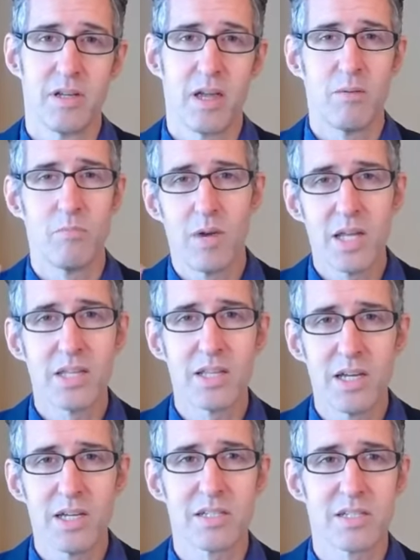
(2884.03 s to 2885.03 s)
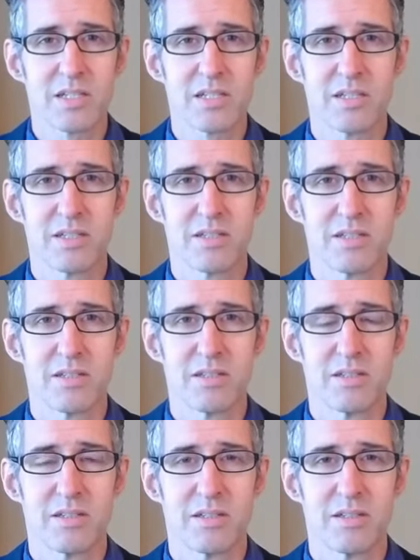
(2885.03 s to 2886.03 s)
And mindless
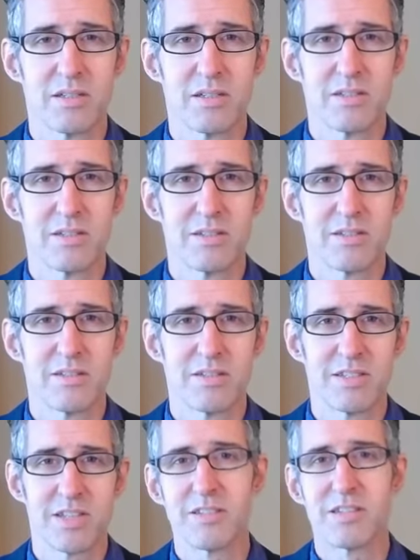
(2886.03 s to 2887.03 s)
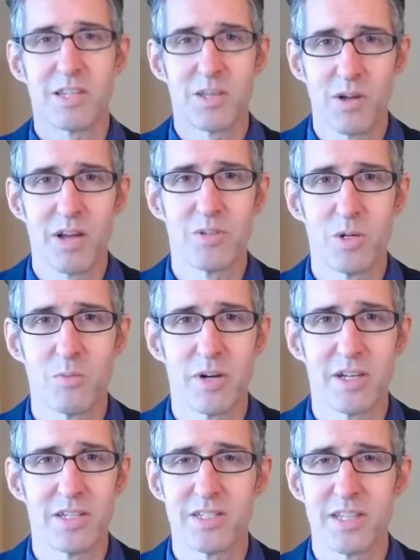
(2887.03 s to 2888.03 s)
sounds like you have no
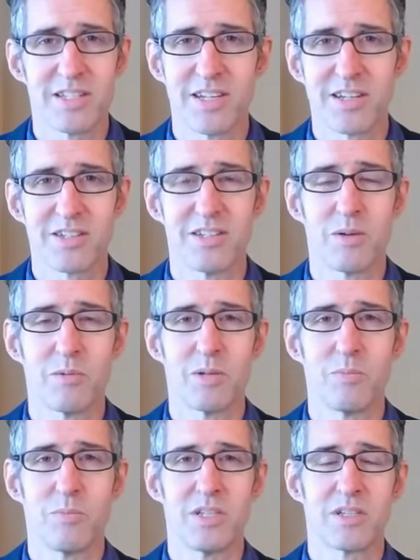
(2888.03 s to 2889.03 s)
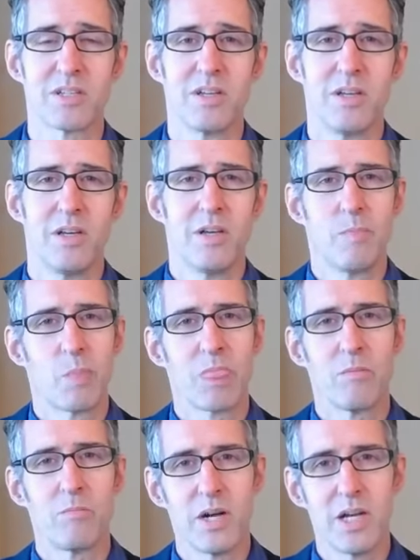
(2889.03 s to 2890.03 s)
mind. That's actually not what it means.
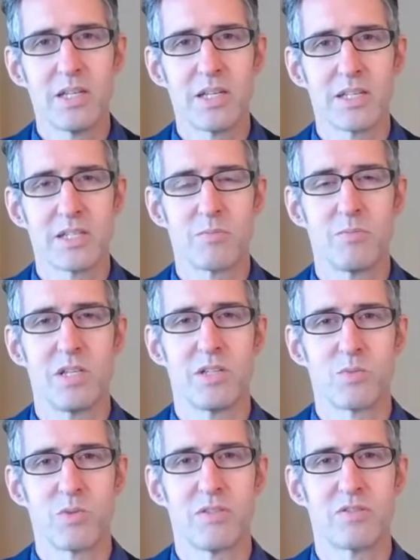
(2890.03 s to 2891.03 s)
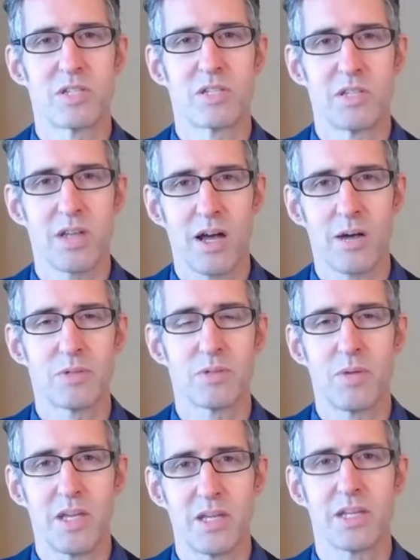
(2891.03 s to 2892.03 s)
Mindless means we've stopped
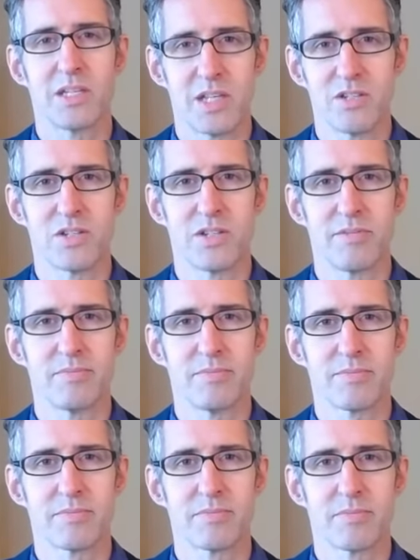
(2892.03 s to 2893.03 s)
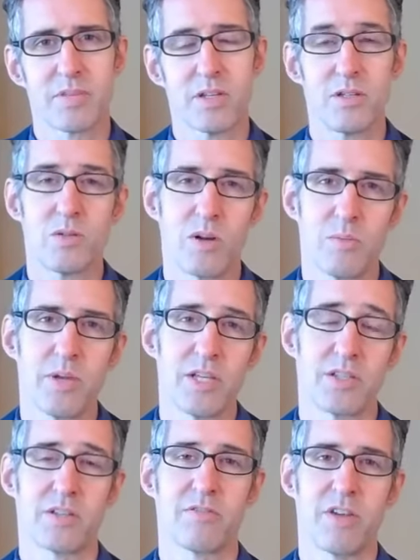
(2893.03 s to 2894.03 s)
paying attention to our
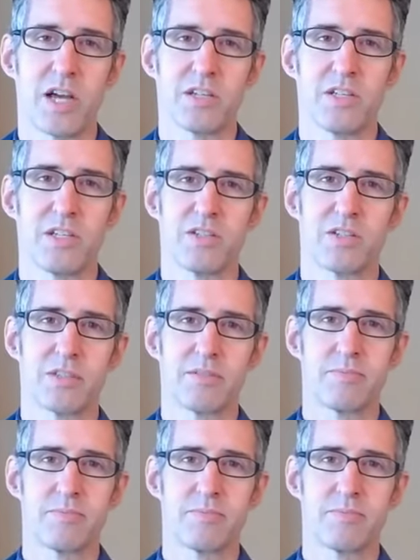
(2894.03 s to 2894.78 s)
basic faculties.